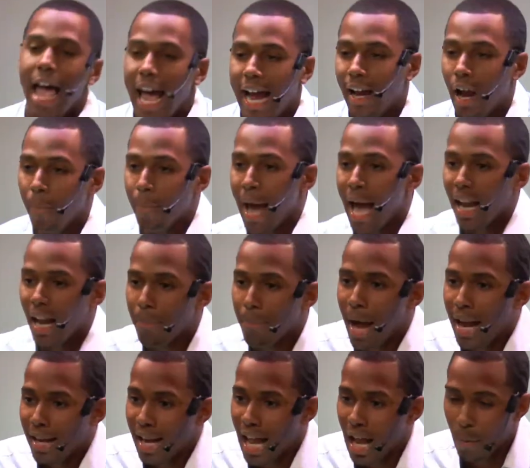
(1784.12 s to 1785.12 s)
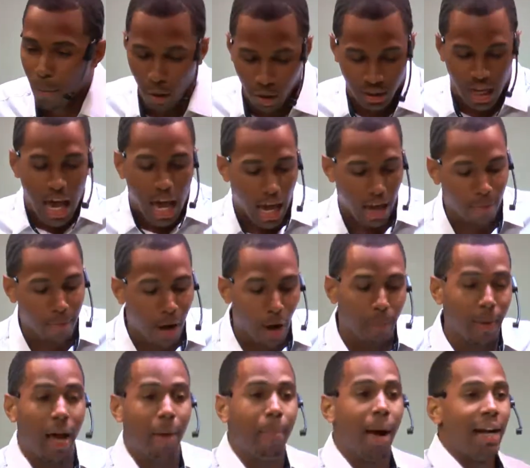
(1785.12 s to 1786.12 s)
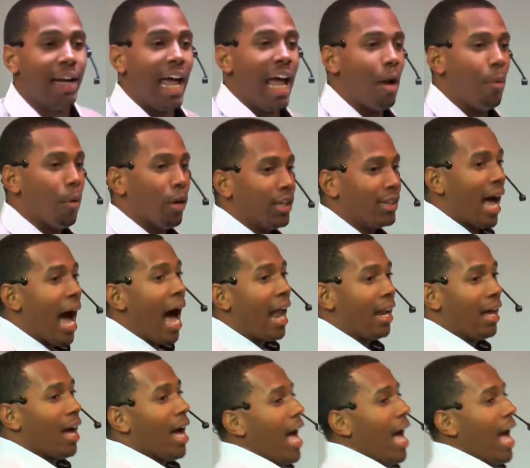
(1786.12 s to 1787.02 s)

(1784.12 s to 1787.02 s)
It don't matter if my name was it don't matter my name was Dollar